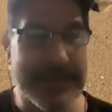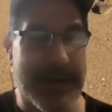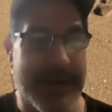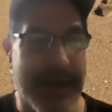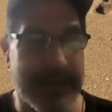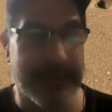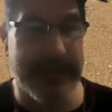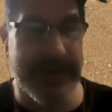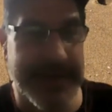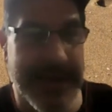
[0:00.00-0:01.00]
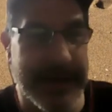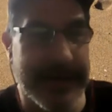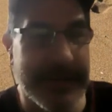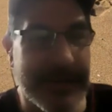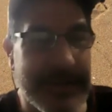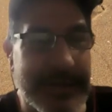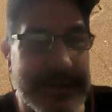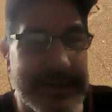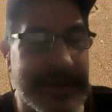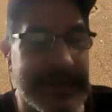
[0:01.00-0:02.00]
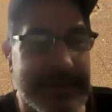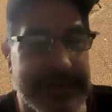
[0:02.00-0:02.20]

is what I gathered from the chat. They just